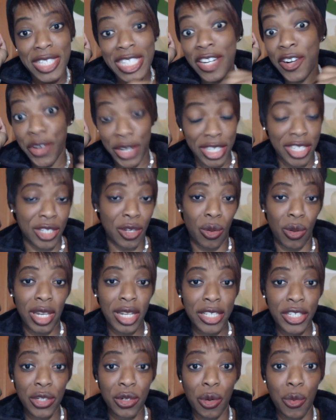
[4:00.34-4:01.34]
this
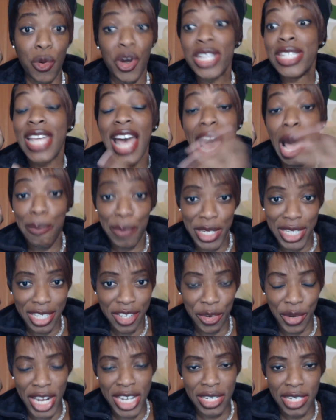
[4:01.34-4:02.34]
crystal? You know, what's
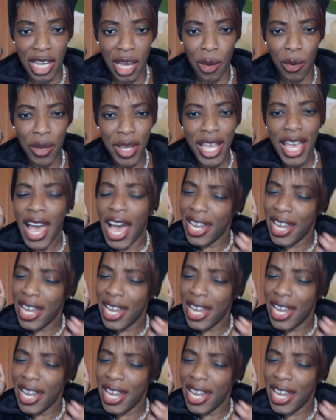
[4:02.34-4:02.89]
happening right now?